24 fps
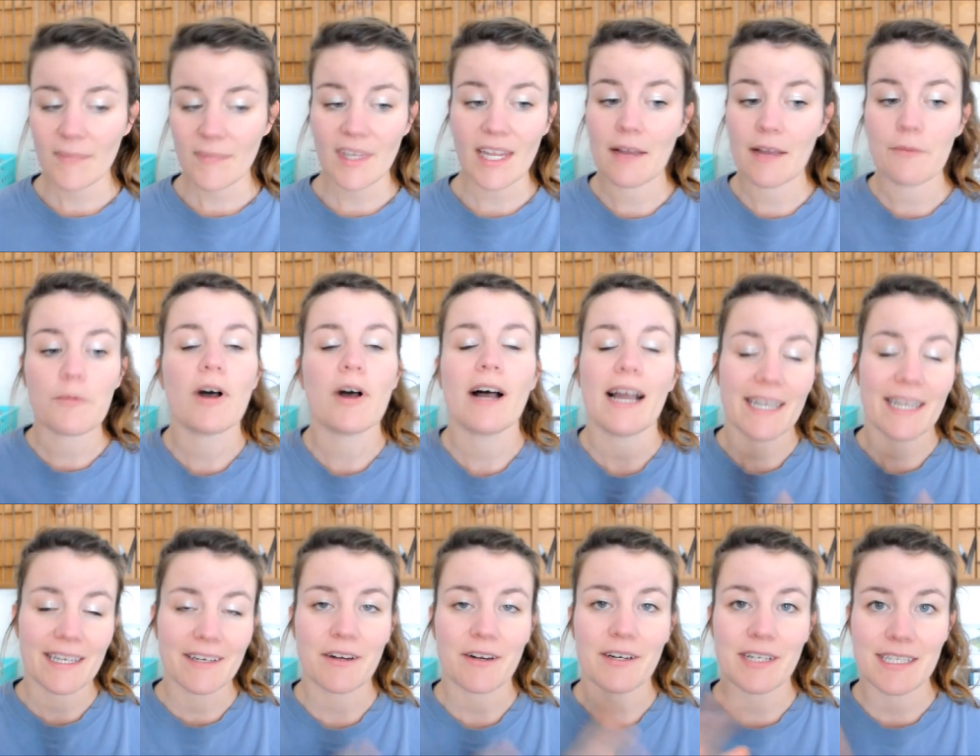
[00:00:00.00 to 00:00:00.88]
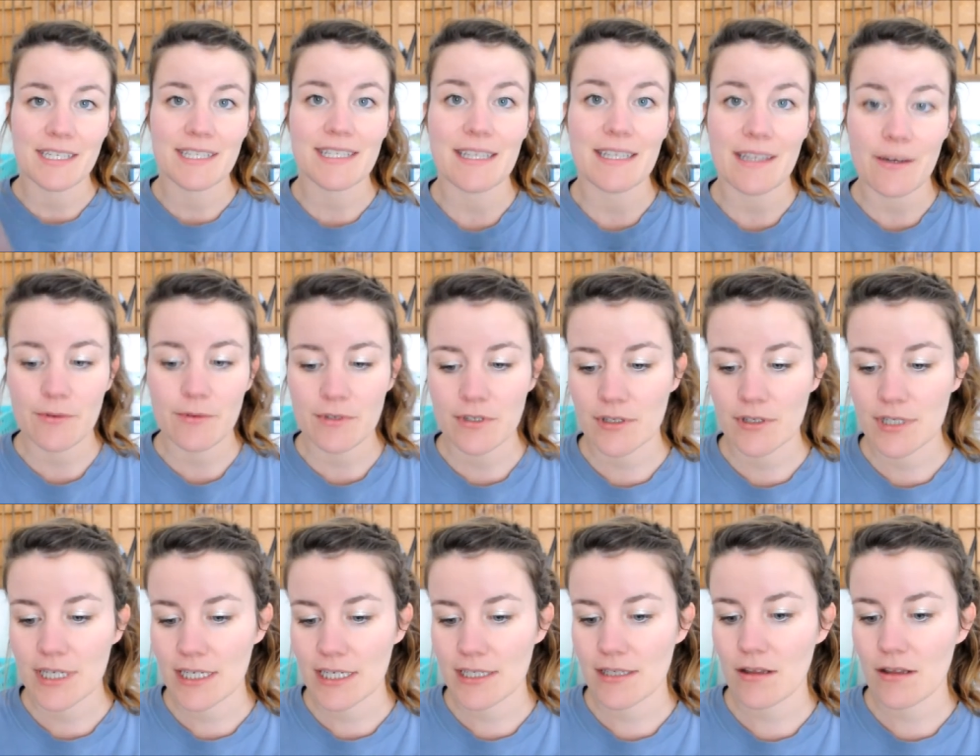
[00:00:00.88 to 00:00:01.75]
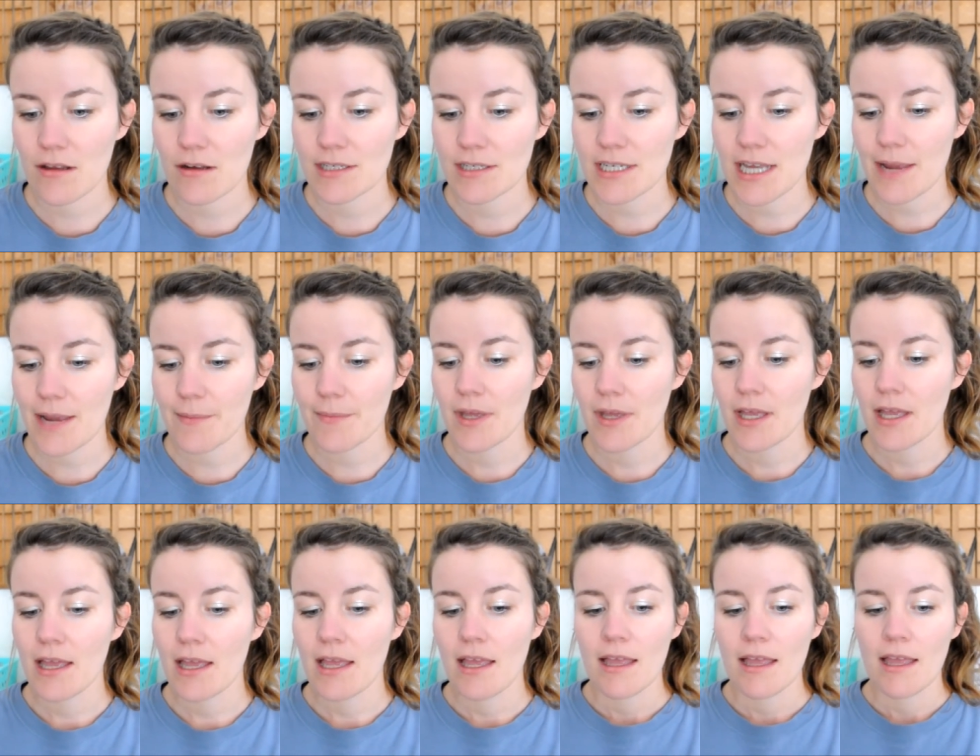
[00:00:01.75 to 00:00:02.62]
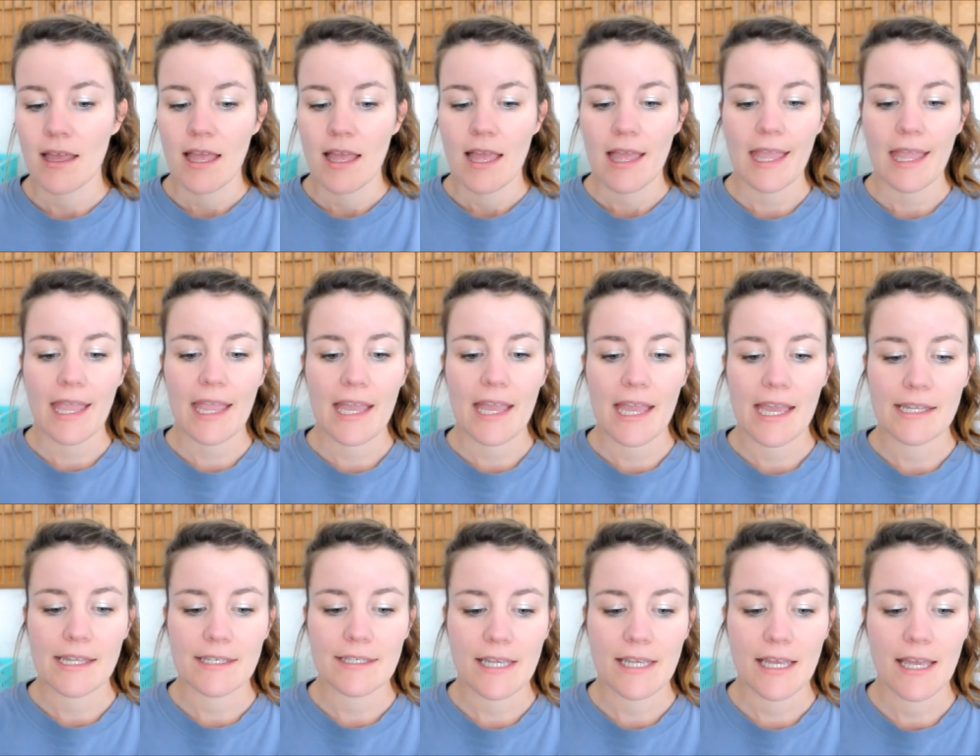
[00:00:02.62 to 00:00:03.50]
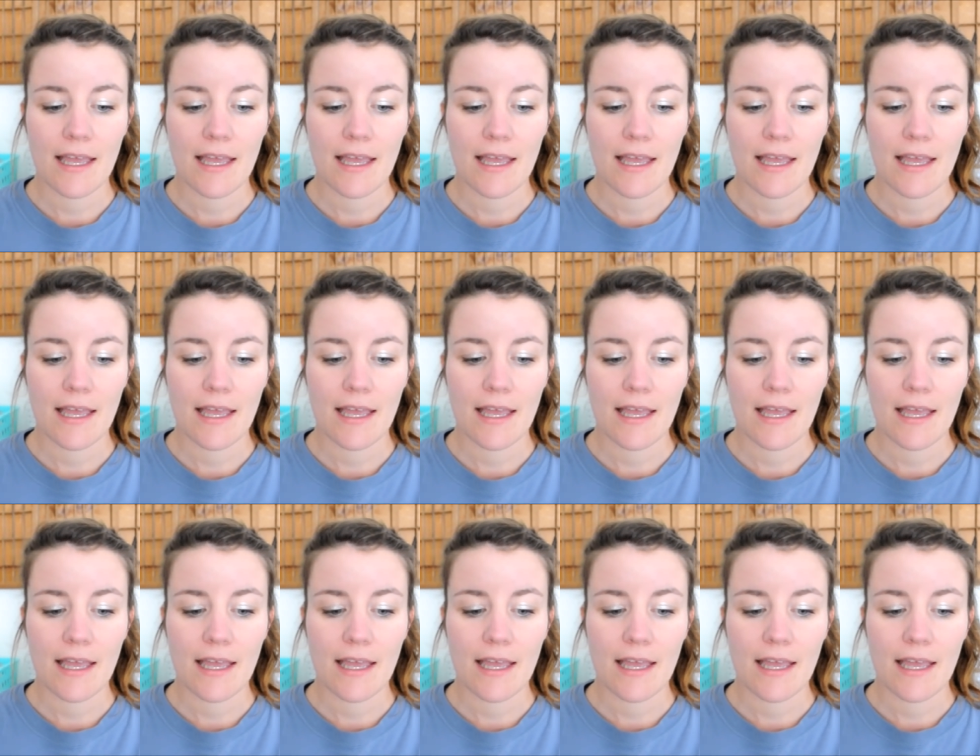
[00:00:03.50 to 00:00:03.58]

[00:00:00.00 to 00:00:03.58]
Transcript: Uh, well, I can already see that it's going to take us a long time. And